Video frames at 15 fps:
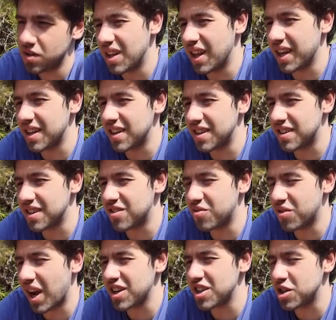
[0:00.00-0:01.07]
Like,
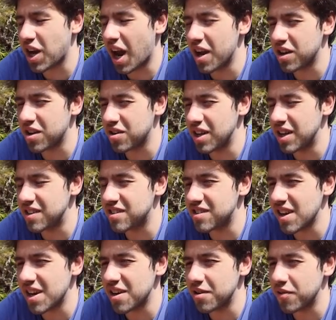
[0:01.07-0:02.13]
it's actually kind of
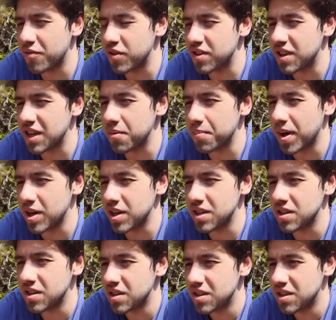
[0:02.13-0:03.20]
insane if you think about it.